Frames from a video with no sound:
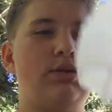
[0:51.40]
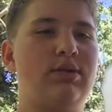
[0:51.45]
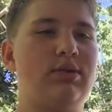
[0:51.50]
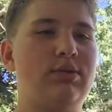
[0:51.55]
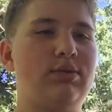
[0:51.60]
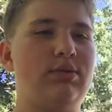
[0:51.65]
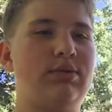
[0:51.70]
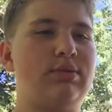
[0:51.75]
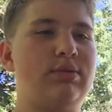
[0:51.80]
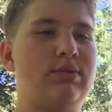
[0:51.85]
oh
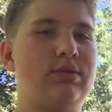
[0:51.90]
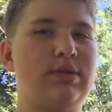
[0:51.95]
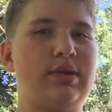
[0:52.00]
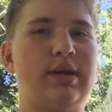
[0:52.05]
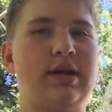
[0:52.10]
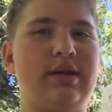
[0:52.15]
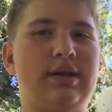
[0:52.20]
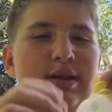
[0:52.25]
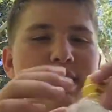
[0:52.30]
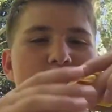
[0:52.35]

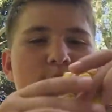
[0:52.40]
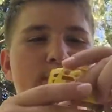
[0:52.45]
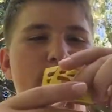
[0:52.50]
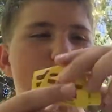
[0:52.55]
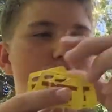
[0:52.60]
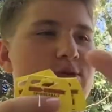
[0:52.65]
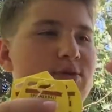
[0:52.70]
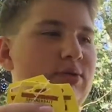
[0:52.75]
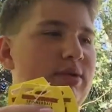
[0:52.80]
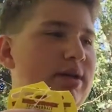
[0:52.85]
can't let that
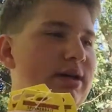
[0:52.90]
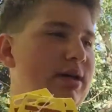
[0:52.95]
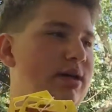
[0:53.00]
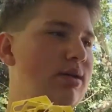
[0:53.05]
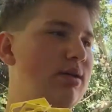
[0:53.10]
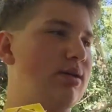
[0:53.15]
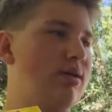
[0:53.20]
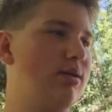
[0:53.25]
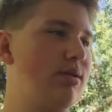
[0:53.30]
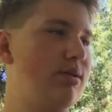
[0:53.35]
blow away
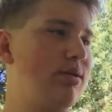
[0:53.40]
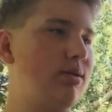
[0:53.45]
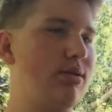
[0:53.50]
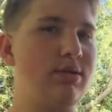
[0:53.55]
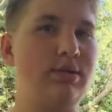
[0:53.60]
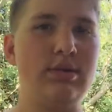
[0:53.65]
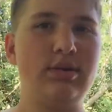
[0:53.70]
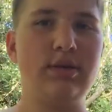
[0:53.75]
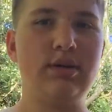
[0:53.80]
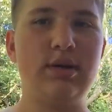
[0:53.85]

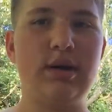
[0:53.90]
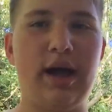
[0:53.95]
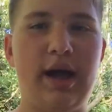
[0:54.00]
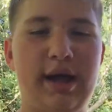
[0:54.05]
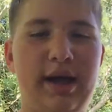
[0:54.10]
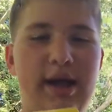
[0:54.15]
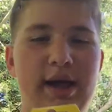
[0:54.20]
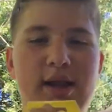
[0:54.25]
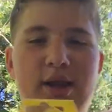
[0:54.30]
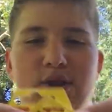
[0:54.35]
i
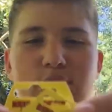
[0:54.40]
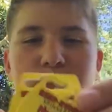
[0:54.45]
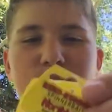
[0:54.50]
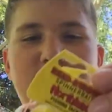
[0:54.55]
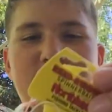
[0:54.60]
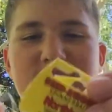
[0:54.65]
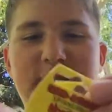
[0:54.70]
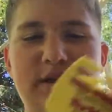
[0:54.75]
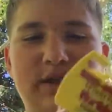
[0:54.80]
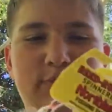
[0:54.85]
got
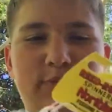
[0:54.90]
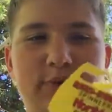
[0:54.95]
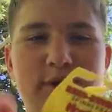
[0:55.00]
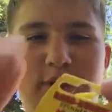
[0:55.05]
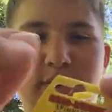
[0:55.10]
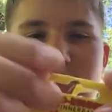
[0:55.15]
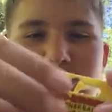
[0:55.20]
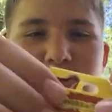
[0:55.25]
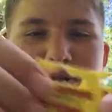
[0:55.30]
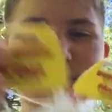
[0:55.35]
three
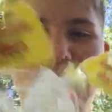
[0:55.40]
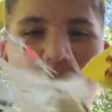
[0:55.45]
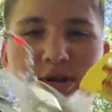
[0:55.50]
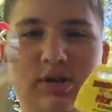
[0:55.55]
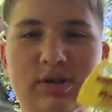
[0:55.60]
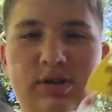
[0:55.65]
spinners